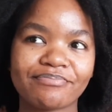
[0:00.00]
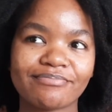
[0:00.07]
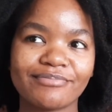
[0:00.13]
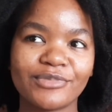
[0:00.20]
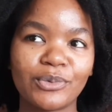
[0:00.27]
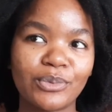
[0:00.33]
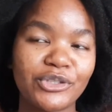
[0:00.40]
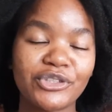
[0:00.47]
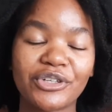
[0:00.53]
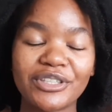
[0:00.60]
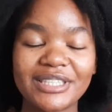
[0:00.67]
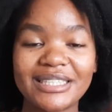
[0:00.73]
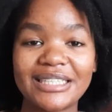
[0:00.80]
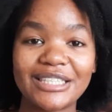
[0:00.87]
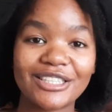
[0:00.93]
Would you
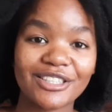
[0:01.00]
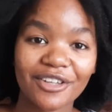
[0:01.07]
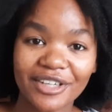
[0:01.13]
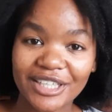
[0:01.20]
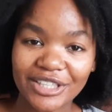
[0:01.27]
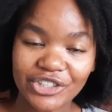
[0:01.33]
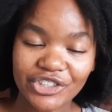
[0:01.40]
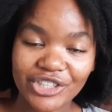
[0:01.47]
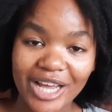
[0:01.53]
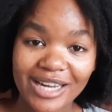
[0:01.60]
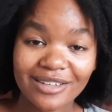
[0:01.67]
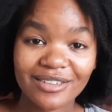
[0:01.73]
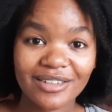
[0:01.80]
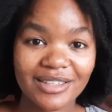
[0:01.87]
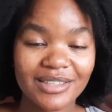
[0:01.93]
consider starting a
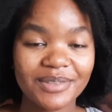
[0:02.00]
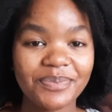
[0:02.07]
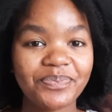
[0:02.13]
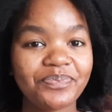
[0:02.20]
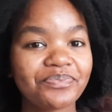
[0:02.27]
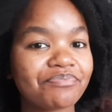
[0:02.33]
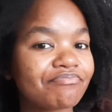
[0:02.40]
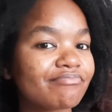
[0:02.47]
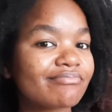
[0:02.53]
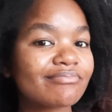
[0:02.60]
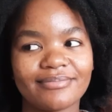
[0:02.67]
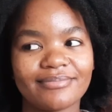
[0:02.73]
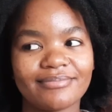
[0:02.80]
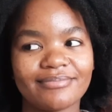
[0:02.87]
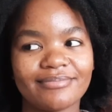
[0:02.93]
channel?
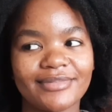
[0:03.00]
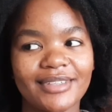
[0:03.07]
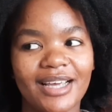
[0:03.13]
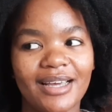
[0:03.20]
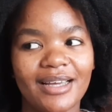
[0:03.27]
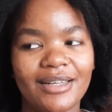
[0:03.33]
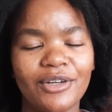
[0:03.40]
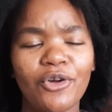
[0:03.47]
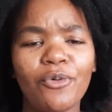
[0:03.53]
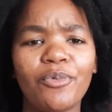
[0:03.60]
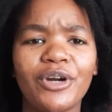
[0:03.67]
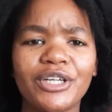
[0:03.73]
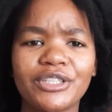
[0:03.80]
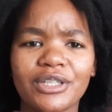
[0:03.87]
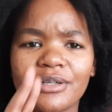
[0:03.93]
No
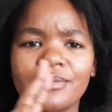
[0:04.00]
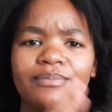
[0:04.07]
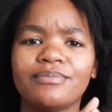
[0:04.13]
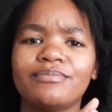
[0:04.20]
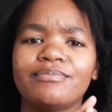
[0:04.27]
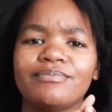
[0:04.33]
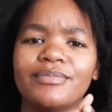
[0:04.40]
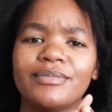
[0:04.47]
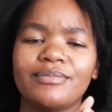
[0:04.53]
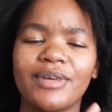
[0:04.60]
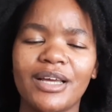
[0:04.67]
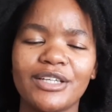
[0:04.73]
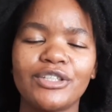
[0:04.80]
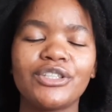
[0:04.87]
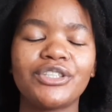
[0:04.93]
pressure.
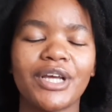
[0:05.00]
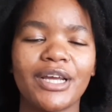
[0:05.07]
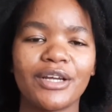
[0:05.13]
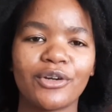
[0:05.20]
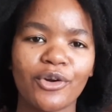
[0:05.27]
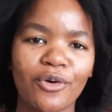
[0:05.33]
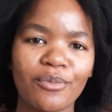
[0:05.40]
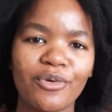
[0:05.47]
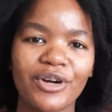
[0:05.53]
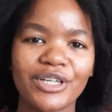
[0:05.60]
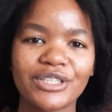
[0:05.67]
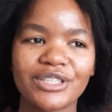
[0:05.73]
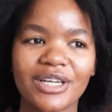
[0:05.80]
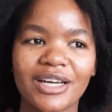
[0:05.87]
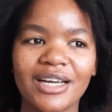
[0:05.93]
Hashtag no
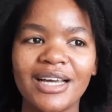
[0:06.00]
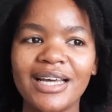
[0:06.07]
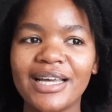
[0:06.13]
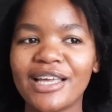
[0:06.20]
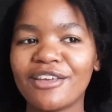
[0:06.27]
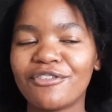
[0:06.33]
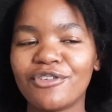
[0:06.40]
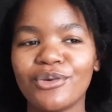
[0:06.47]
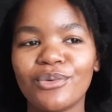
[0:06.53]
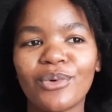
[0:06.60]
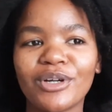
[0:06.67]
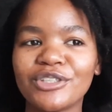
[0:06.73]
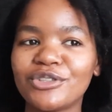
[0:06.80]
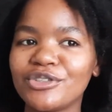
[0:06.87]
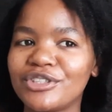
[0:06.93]
pressure. If you
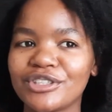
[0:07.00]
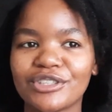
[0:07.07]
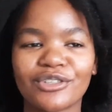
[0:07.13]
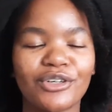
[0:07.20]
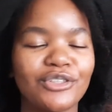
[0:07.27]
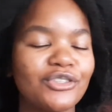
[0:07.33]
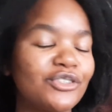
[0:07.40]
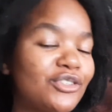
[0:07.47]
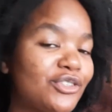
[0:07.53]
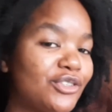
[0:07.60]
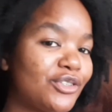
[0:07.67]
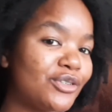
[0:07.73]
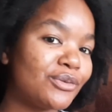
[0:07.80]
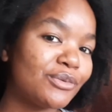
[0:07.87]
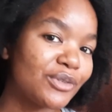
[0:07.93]
want to just
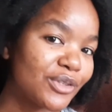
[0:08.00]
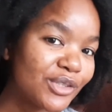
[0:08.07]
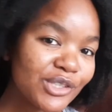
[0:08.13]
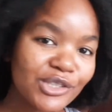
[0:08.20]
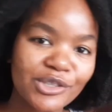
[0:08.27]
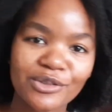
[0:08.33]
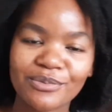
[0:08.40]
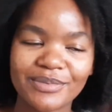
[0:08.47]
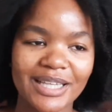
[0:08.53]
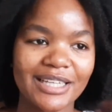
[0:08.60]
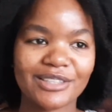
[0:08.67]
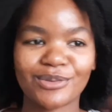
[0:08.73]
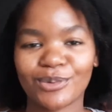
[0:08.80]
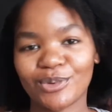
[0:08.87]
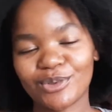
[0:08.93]
consume YouTube,
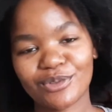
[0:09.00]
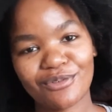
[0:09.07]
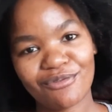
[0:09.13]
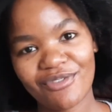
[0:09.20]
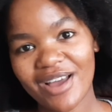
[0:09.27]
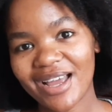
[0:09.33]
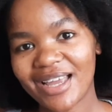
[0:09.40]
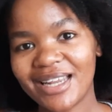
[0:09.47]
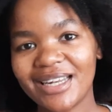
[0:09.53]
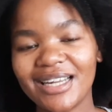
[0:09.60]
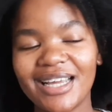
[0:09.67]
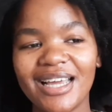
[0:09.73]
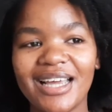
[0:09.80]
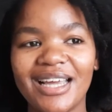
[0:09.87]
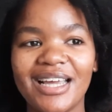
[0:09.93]
that's also fine.
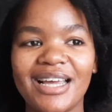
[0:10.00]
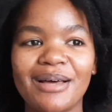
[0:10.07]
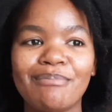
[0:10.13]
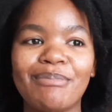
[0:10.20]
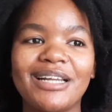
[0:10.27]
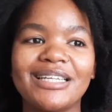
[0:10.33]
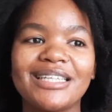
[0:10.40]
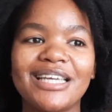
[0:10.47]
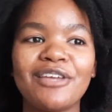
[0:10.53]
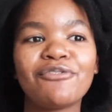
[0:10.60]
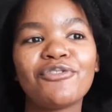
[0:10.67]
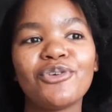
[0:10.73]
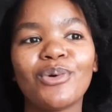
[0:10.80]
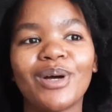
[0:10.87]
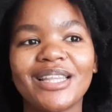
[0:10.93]
But
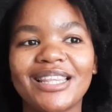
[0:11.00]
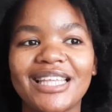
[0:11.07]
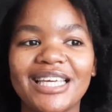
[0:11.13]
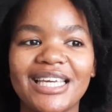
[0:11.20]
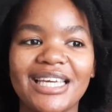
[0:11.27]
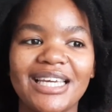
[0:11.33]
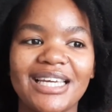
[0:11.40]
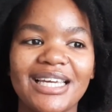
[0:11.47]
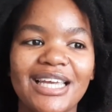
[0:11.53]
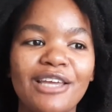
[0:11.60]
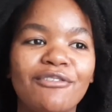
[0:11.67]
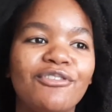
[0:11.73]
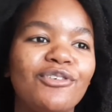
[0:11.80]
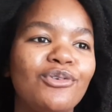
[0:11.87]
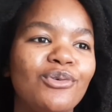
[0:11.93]
if you are thinking,
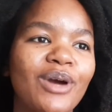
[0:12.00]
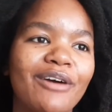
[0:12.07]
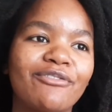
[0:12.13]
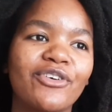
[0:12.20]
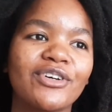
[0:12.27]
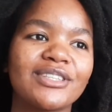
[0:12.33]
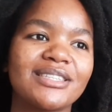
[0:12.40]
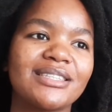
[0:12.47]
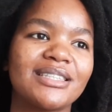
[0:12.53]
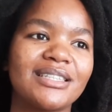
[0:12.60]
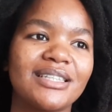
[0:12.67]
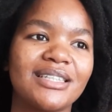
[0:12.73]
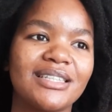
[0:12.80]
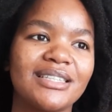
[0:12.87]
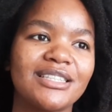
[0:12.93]
if you have
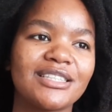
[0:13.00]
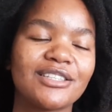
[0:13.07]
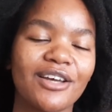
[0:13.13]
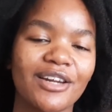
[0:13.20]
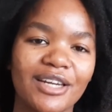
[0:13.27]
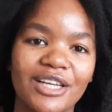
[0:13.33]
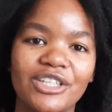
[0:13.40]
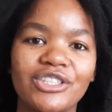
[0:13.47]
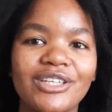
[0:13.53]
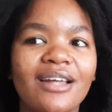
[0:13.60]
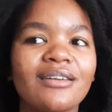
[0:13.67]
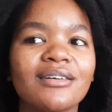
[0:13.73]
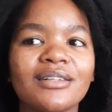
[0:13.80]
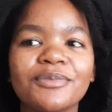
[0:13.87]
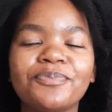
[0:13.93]
considered starting a
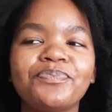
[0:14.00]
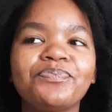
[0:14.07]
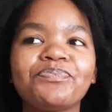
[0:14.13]
channel,